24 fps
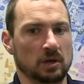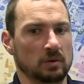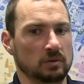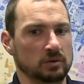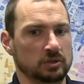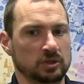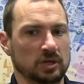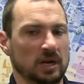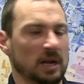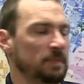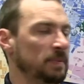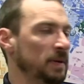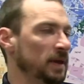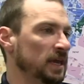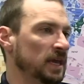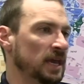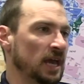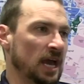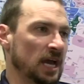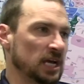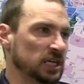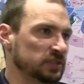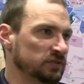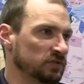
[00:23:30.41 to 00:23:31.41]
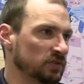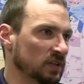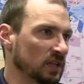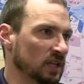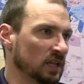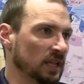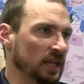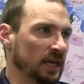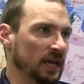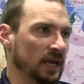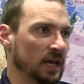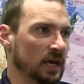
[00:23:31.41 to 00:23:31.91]
Should I pay cash for the
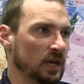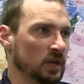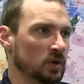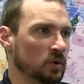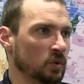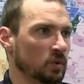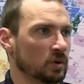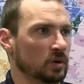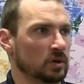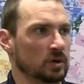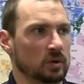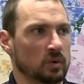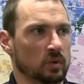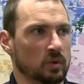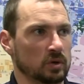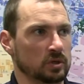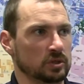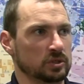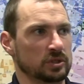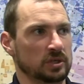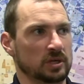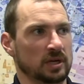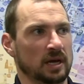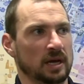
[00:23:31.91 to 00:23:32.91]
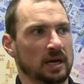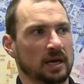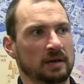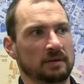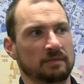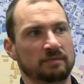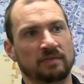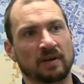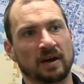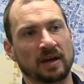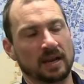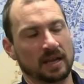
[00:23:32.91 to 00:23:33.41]
land or should I
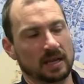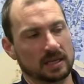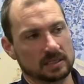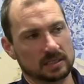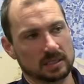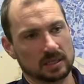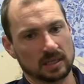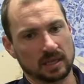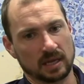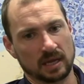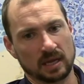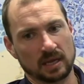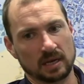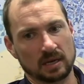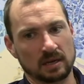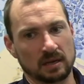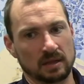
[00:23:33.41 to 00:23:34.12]
finance the land?